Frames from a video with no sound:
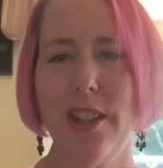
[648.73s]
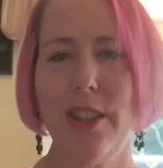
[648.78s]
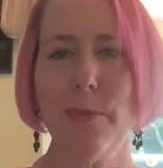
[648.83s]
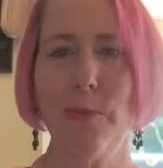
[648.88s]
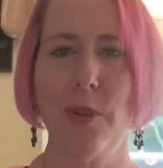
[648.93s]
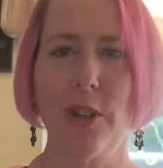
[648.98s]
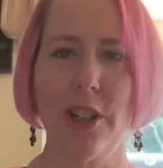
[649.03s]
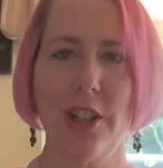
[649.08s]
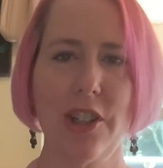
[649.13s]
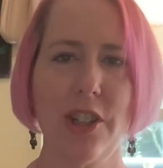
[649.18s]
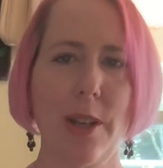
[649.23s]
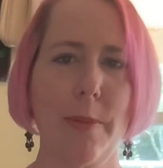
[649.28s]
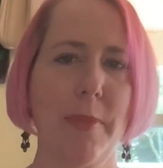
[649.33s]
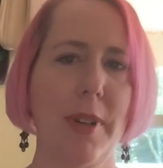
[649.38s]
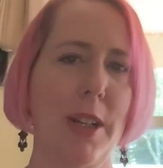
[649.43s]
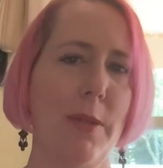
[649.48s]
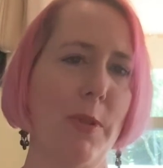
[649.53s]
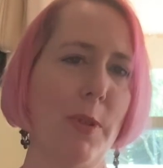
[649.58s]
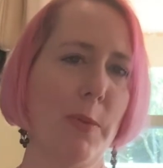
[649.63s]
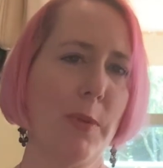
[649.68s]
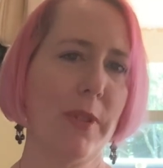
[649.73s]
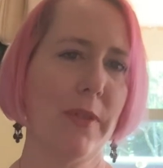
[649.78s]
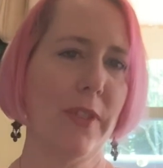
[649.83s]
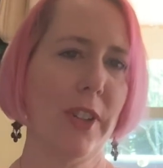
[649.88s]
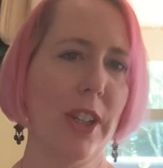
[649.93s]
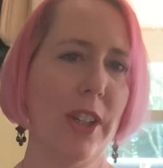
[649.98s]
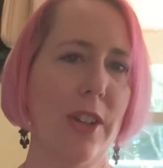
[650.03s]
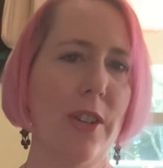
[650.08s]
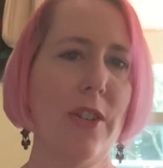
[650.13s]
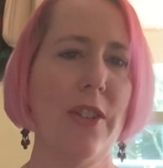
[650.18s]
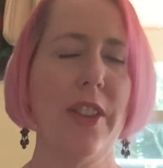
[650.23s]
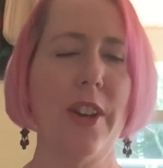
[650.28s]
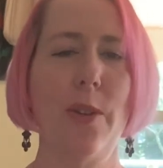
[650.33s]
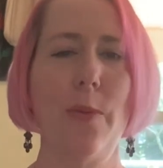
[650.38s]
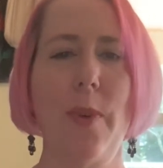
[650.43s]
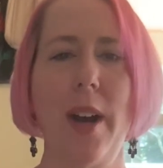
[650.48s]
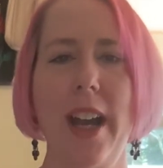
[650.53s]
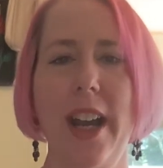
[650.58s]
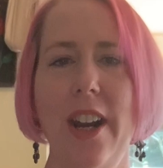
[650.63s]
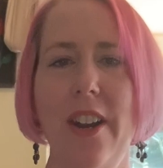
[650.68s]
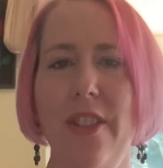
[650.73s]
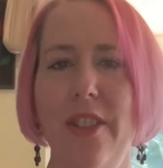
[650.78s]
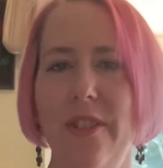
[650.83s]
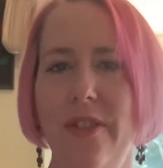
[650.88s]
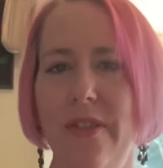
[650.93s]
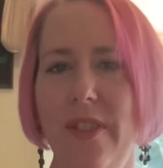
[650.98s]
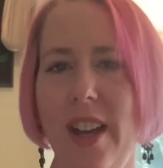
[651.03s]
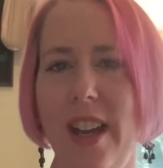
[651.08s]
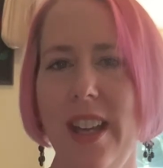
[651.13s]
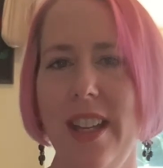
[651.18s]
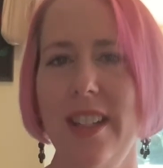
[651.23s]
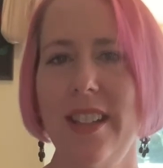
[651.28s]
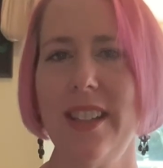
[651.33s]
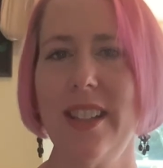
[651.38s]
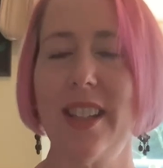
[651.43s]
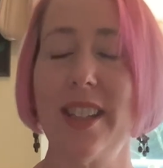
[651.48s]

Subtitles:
The mortgage company will review, they'll wire the funds,